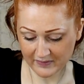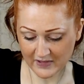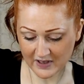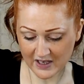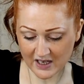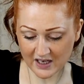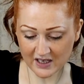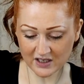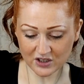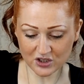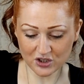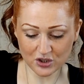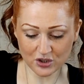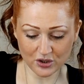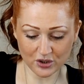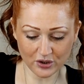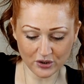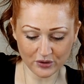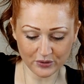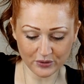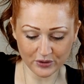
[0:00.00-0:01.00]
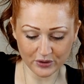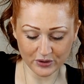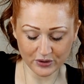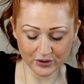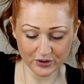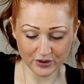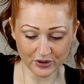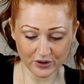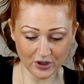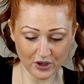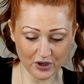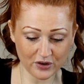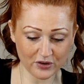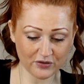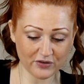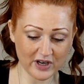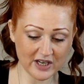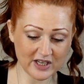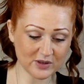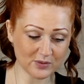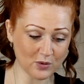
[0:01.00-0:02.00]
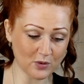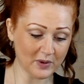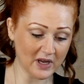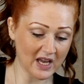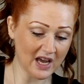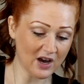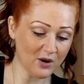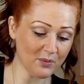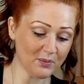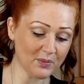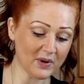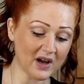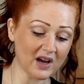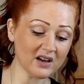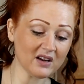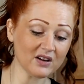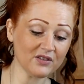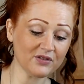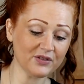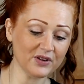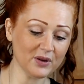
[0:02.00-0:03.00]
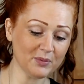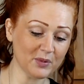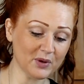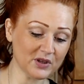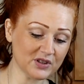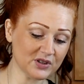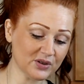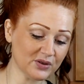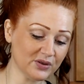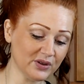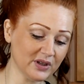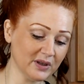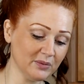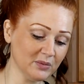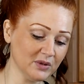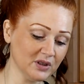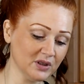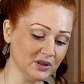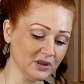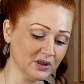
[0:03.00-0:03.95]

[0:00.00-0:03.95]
And 2. And the rest will be held back for the buttercream.